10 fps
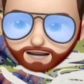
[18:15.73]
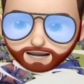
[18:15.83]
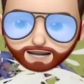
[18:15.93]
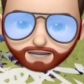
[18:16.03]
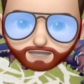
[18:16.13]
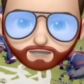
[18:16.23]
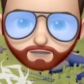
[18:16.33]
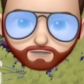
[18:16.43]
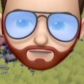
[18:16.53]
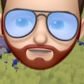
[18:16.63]
He's
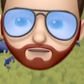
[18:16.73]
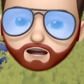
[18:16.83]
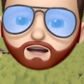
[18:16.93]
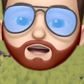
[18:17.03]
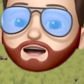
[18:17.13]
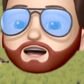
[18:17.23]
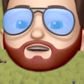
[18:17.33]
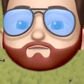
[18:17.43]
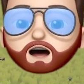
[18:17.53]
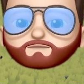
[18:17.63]
too strong. He
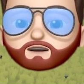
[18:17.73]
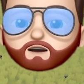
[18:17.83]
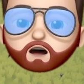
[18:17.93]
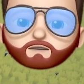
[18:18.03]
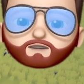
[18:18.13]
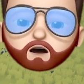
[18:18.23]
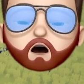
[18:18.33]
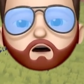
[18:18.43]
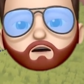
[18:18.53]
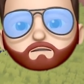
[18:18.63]
just wiped out all these.
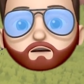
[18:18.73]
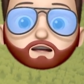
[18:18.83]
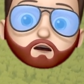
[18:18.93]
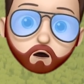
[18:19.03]
Who brings